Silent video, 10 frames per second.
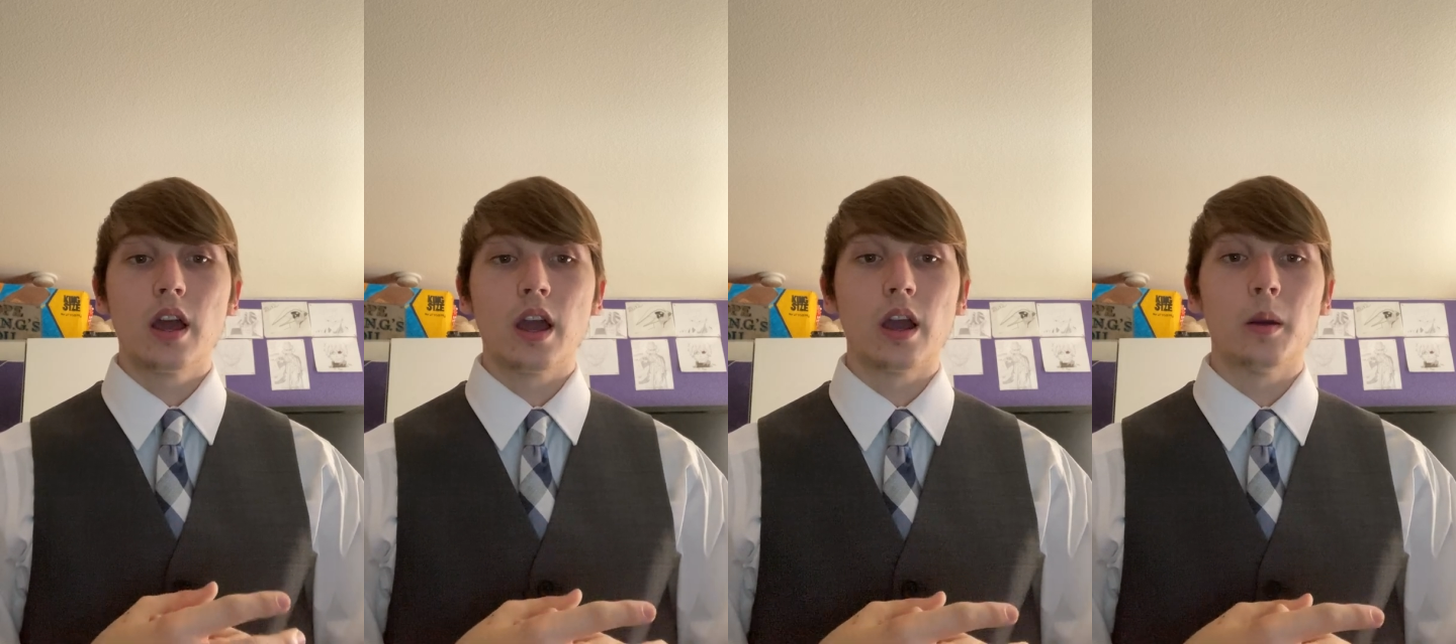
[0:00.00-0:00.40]

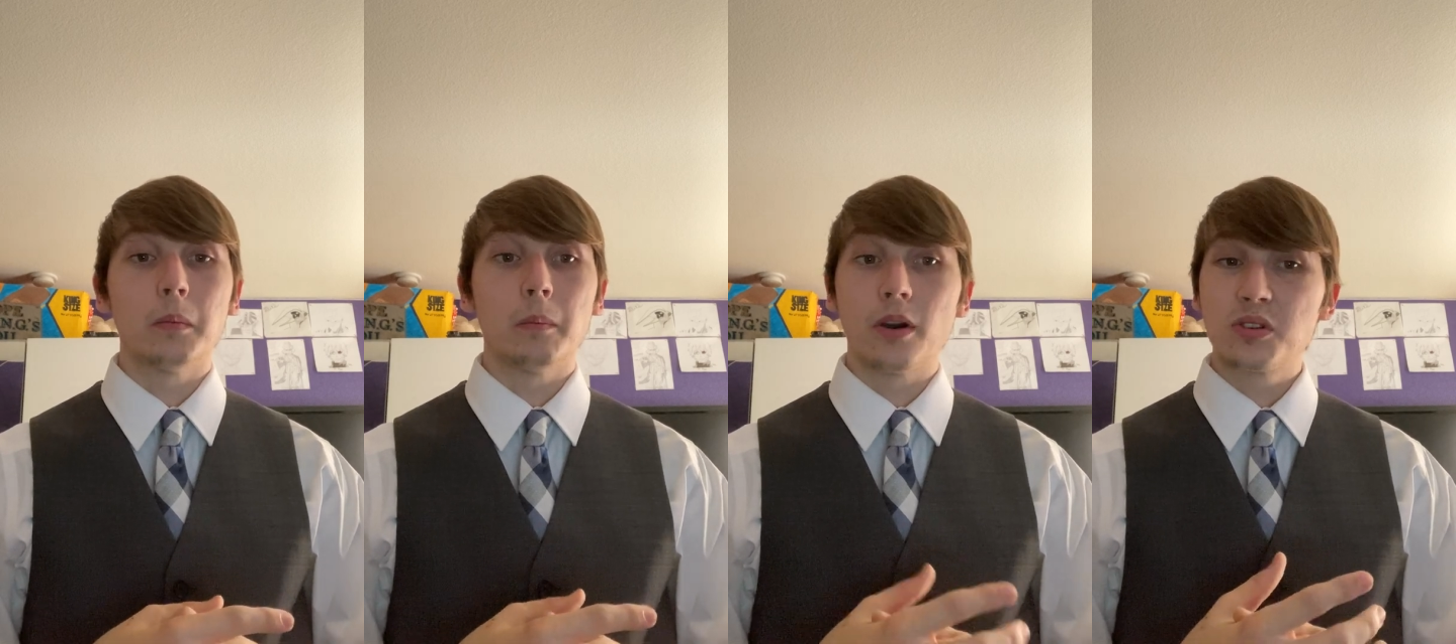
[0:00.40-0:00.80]

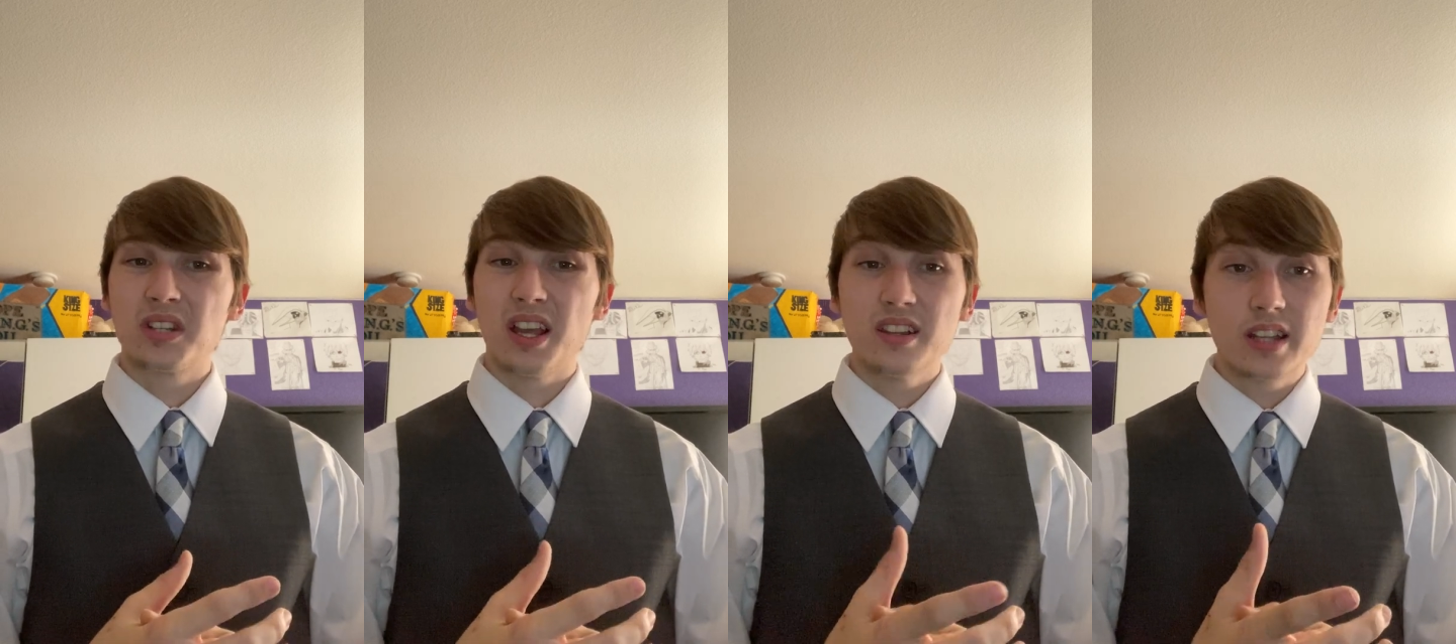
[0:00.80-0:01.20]
about
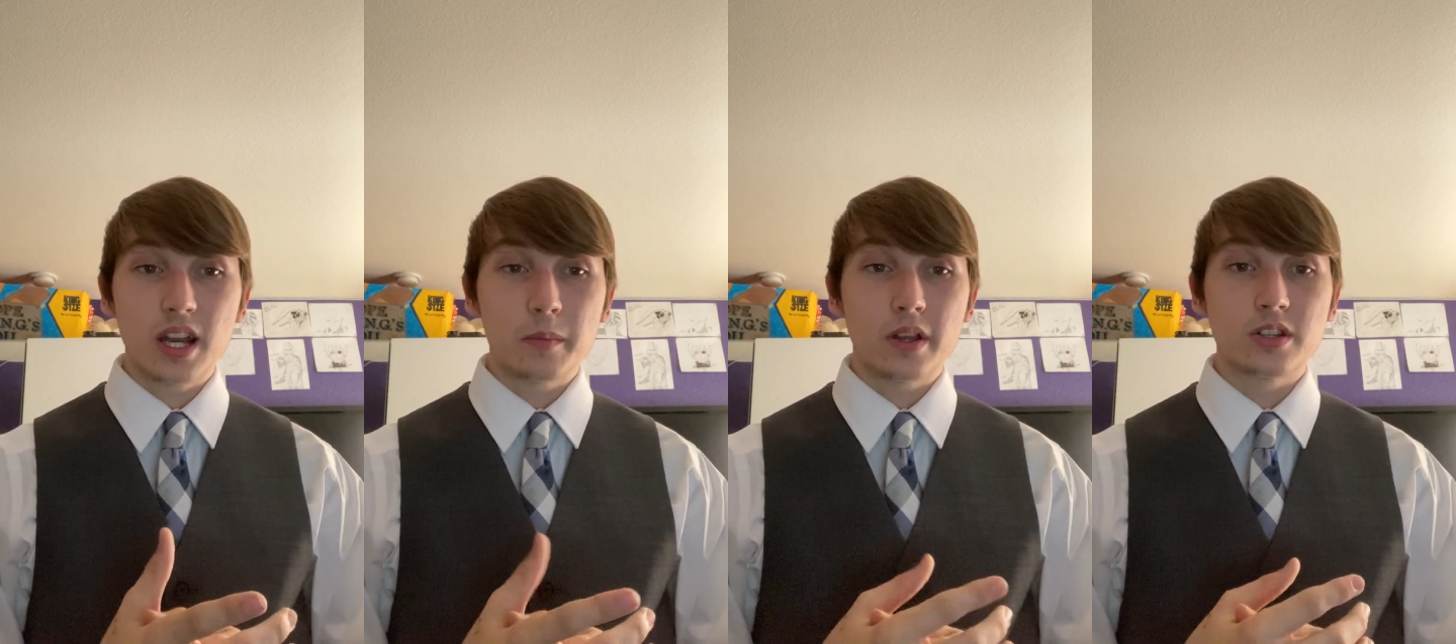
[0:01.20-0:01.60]
10
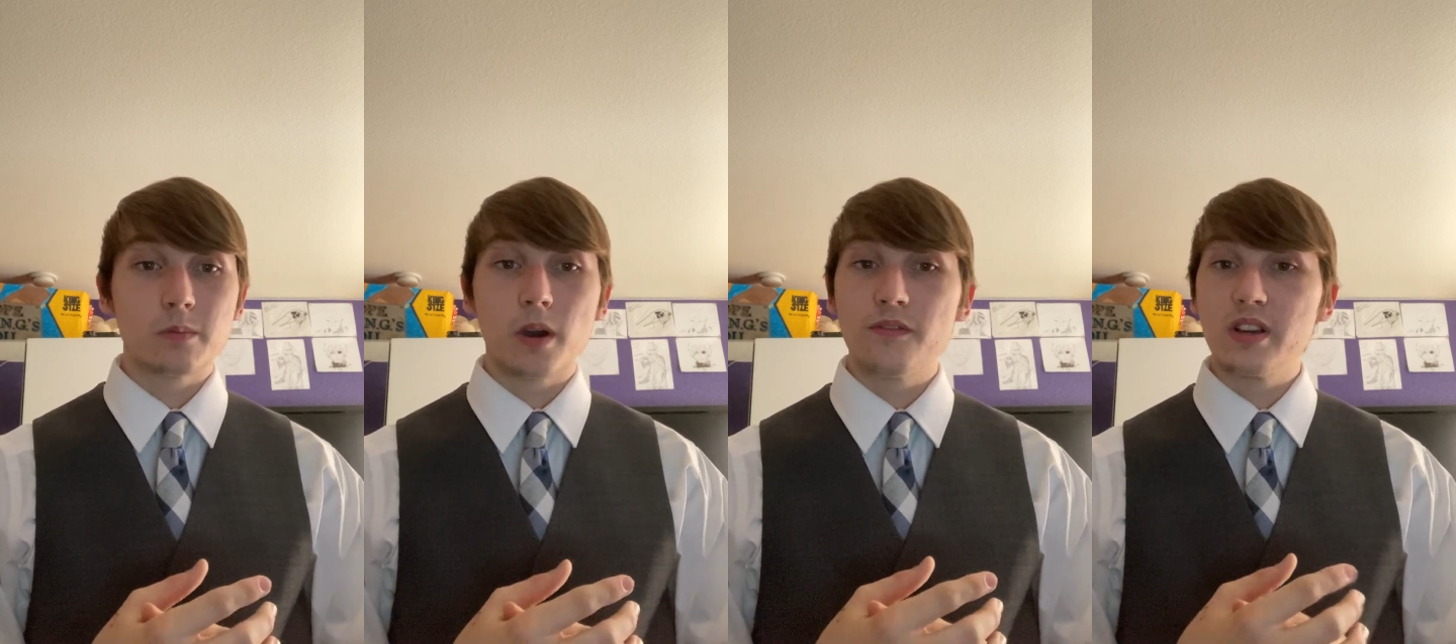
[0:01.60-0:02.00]
centimeters
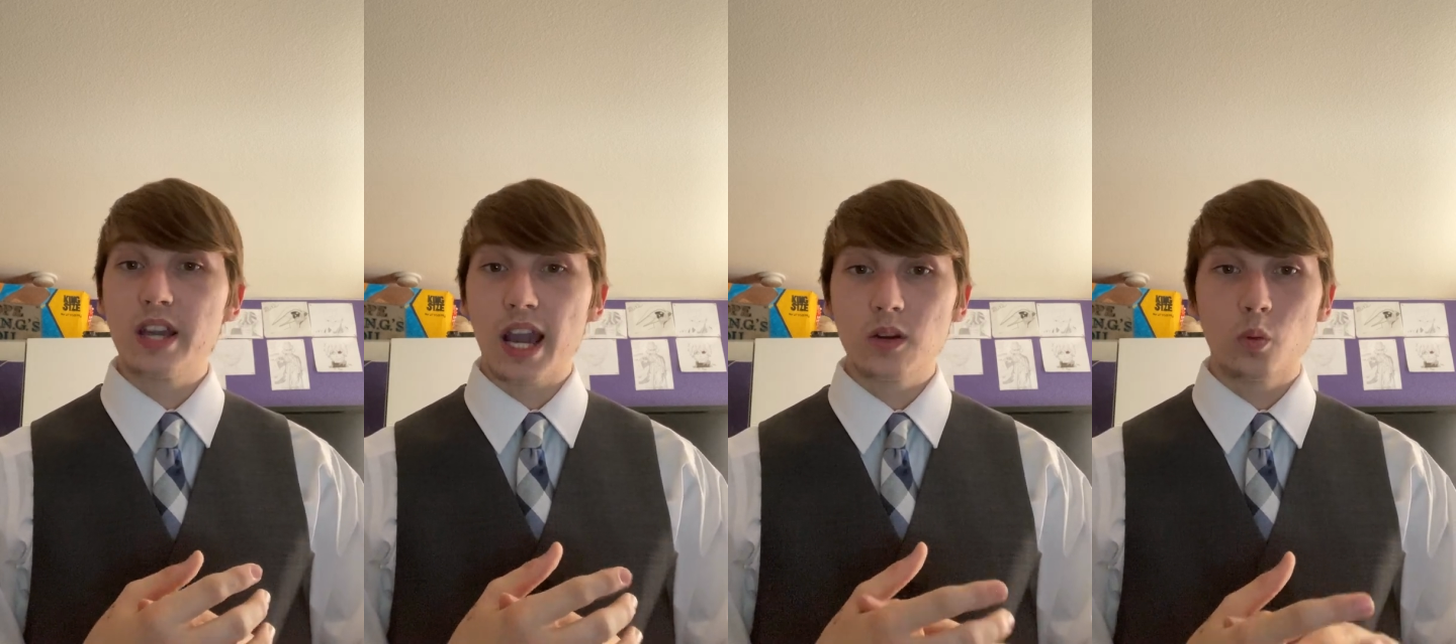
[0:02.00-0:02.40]
above the
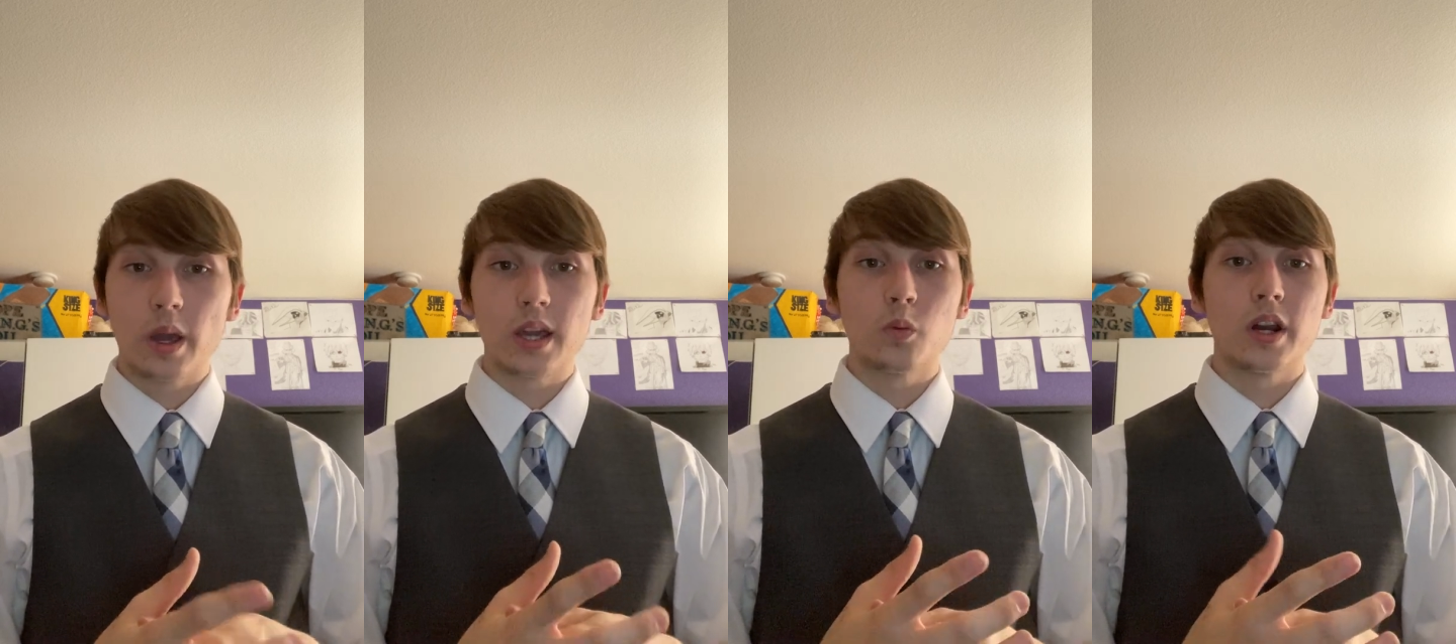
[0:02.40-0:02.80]
guideway